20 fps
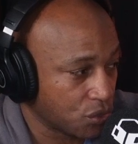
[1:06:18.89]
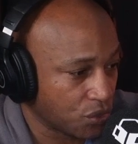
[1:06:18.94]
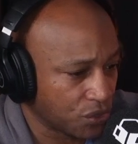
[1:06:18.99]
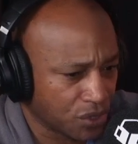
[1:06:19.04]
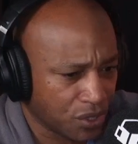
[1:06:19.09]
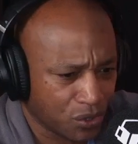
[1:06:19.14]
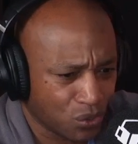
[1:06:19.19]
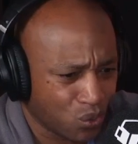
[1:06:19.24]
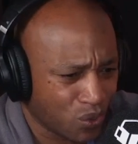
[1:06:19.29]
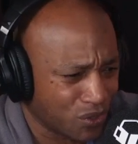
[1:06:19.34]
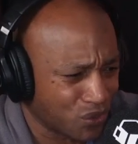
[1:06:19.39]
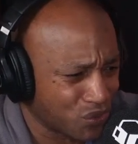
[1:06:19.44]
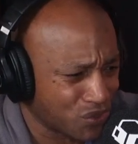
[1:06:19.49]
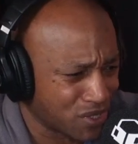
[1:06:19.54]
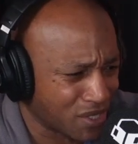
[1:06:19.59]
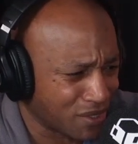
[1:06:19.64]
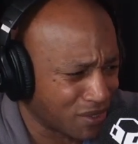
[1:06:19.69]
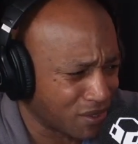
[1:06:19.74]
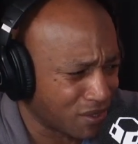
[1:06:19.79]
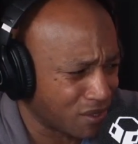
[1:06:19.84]
Another one was
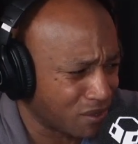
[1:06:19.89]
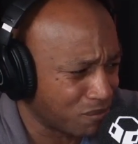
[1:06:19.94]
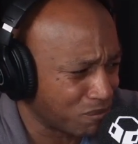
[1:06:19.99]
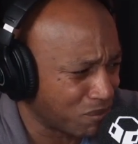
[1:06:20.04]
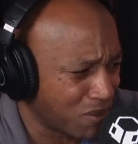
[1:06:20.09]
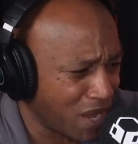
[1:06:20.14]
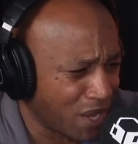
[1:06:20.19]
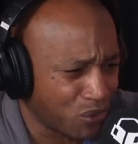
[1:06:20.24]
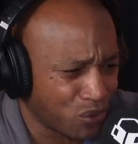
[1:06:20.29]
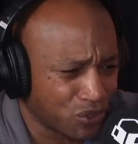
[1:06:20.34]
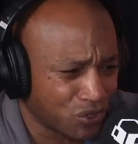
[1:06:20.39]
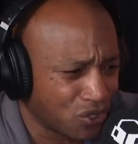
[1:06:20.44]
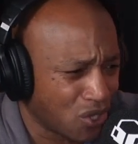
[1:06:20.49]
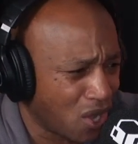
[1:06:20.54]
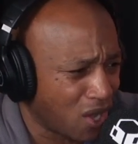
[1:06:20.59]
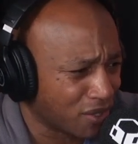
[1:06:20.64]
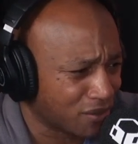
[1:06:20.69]
like a Myra dog